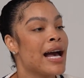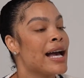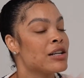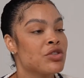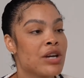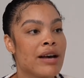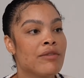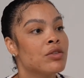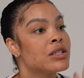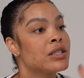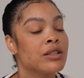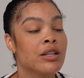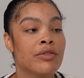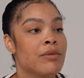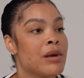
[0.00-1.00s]
travel is
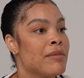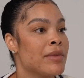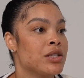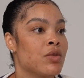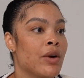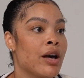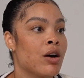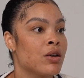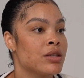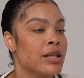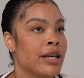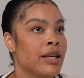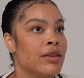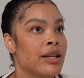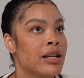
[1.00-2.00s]
good for my mental health.
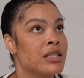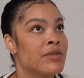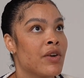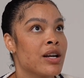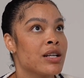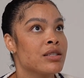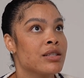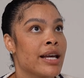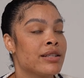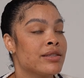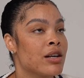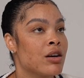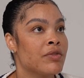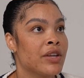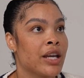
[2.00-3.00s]
And then as far as like
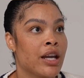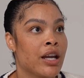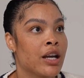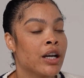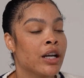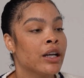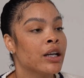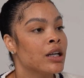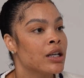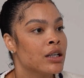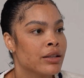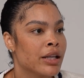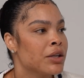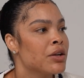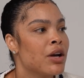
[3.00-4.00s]
self-care,
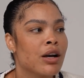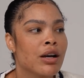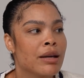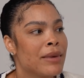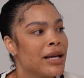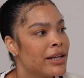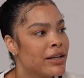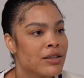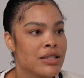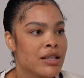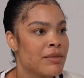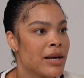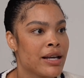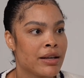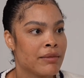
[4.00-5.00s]
like, you know, I go get my nails
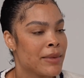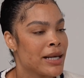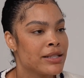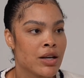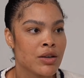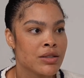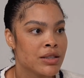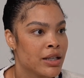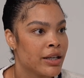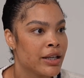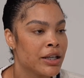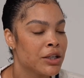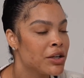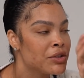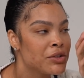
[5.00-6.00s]
done, my toes done,
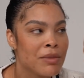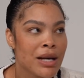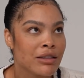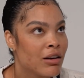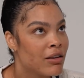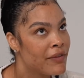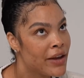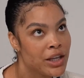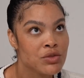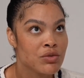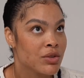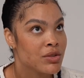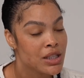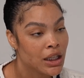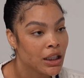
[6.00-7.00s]
do my little face
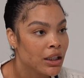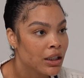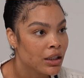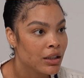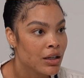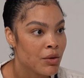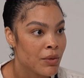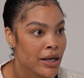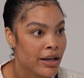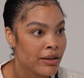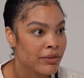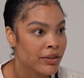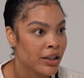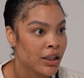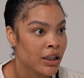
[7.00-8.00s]
routine or
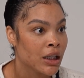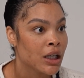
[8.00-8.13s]
whatever.